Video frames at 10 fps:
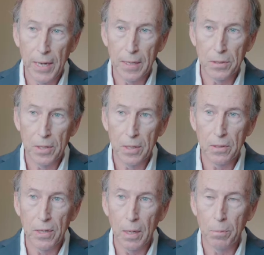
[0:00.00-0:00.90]

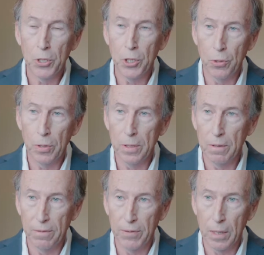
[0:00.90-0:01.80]
assays help shorten
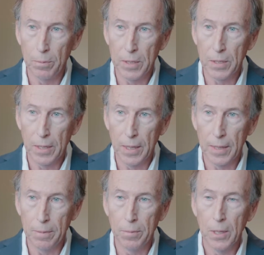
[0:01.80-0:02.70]
the development
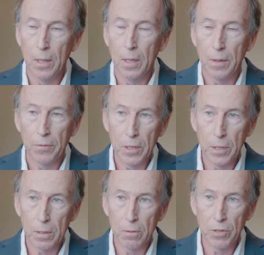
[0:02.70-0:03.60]
time of
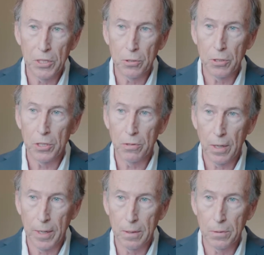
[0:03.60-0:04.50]
clinical research
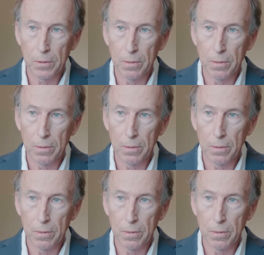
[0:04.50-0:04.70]
trials.